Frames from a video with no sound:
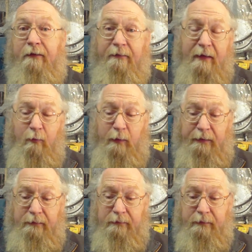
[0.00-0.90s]
That
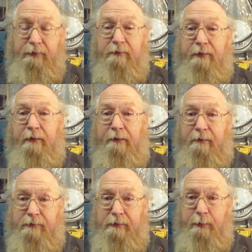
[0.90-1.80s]
way, if you follow
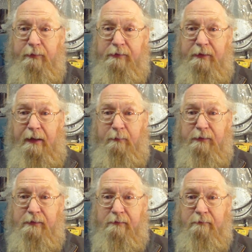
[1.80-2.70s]
those simple
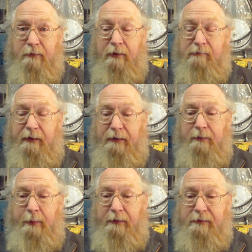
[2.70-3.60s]
steps on a
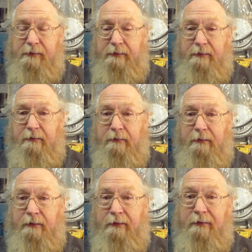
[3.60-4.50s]
regular basis,
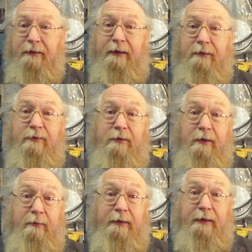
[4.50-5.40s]
you'll get used to
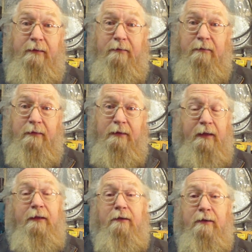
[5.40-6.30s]
doing it,
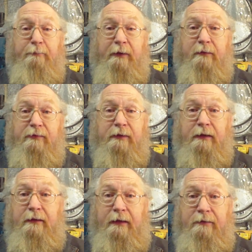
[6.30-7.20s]
and it'll become
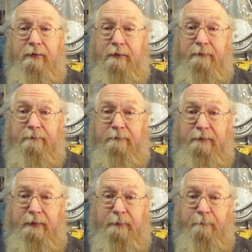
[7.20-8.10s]
second nature.
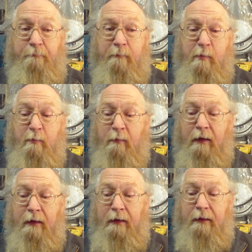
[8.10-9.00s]

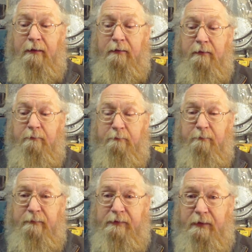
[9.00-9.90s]
Yeah.
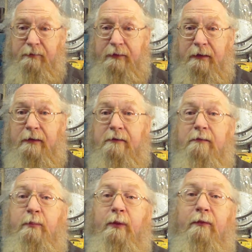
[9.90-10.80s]
Safety is an
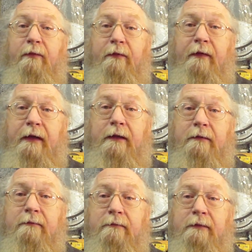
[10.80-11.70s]
important thing.
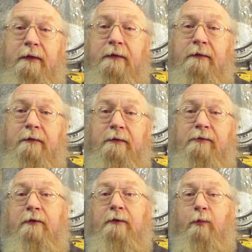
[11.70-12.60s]
Yeah.
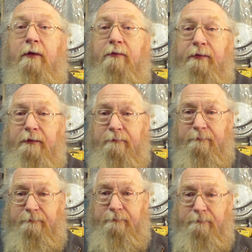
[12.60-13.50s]
There's only one of you,
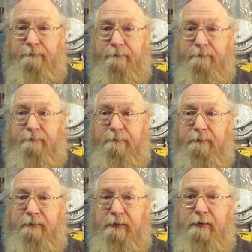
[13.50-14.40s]

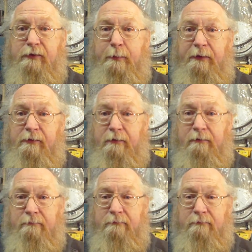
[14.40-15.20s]
so you're special.